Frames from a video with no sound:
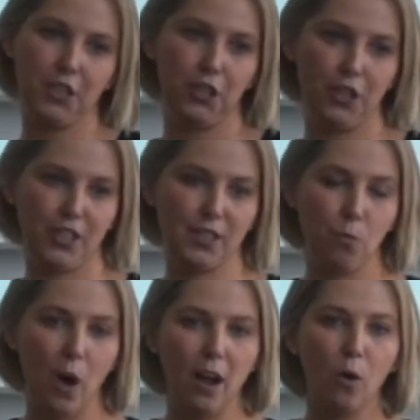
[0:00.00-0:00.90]
tutors
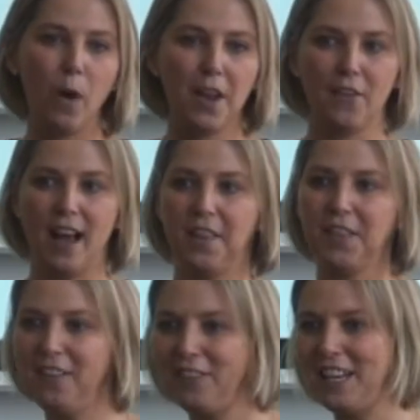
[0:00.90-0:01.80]
where they're at.
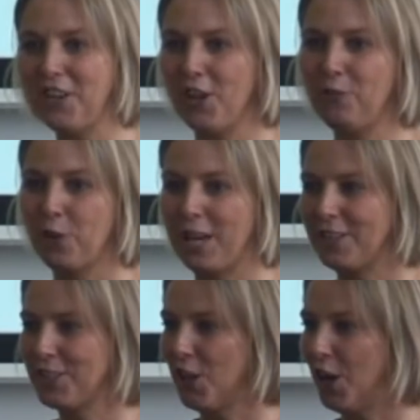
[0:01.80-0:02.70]
Thankfully now, 4
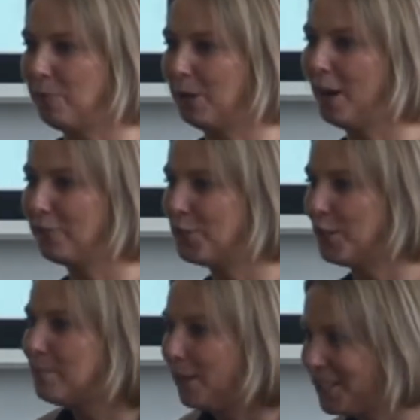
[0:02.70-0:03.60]
years down, we don't have to
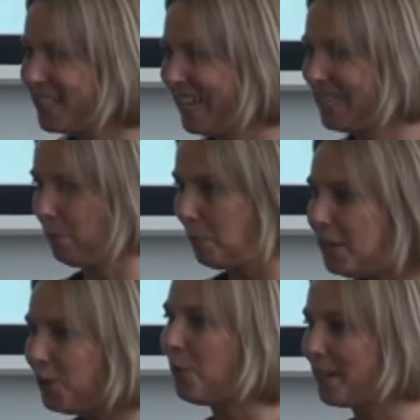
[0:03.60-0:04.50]
do as much assessment. We
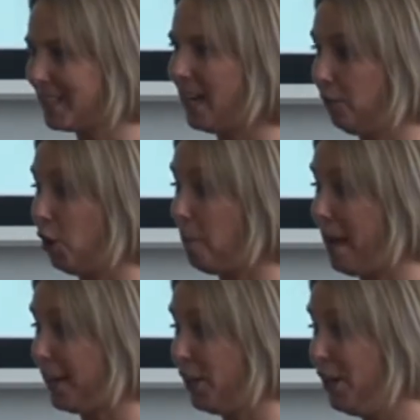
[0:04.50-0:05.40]
know our staff a lot
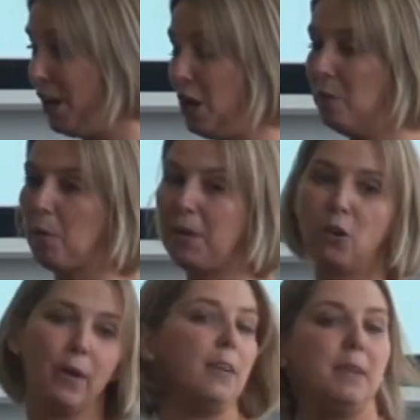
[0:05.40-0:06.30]
better, but we
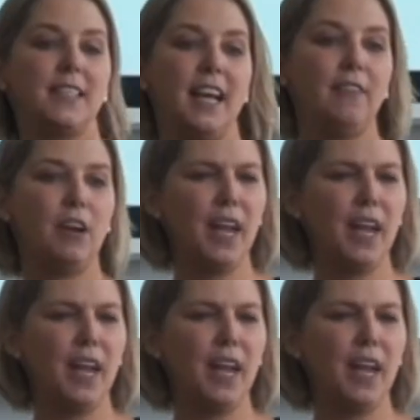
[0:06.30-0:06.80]
go in and we say, right,